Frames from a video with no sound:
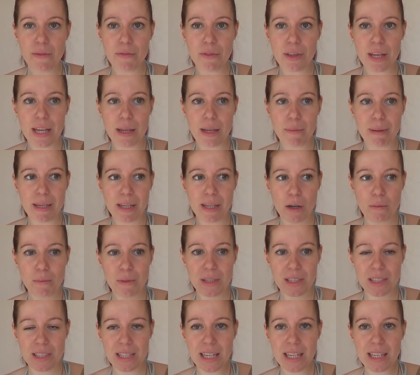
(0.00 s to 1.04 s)
if they become
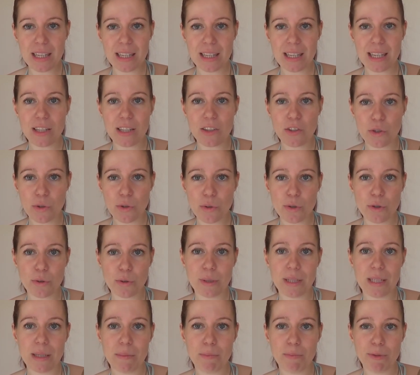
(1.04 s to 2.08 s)
sick, it's
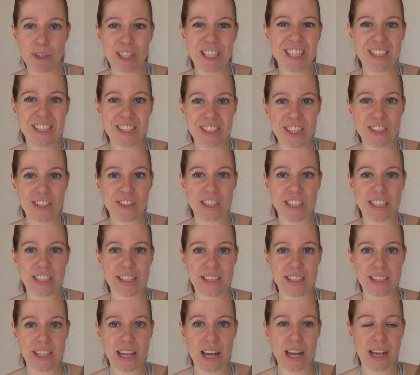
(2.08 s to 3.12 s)
usually pretty
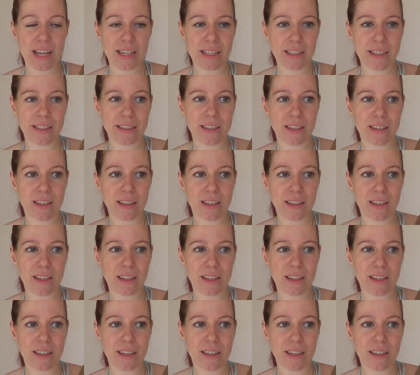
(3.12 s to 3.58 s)
serious and